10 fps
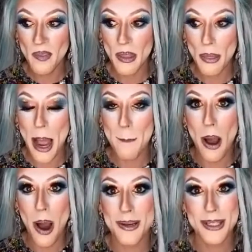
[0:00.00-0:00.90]
that
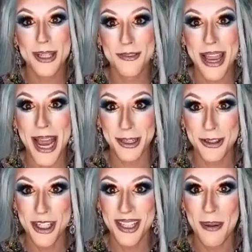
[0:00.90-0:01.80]
positive
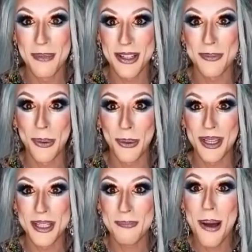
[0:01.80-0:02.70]
energy that Miss Amour
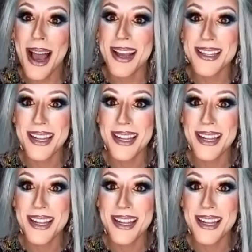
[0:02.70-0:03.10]
is. But